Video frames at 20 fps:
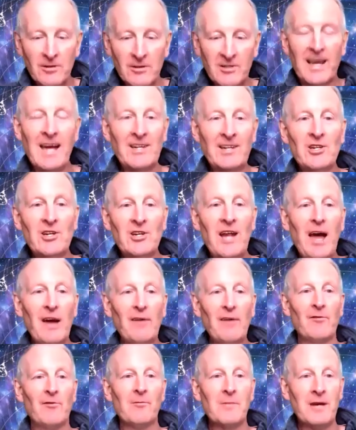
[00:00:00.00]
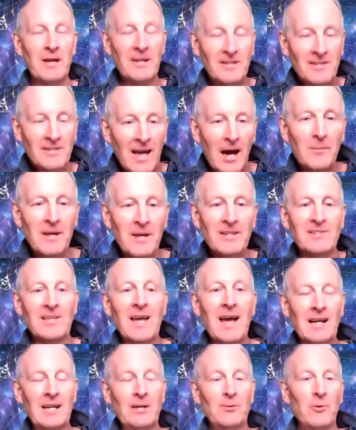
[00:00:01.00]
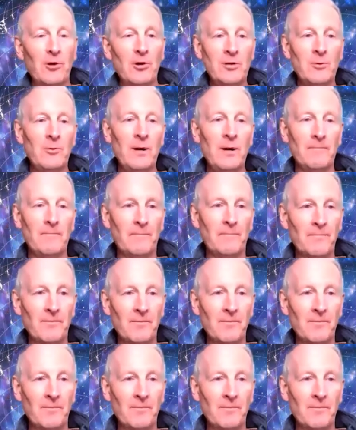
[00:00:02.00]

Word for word: sketch it out for me and tell me exactly what you want.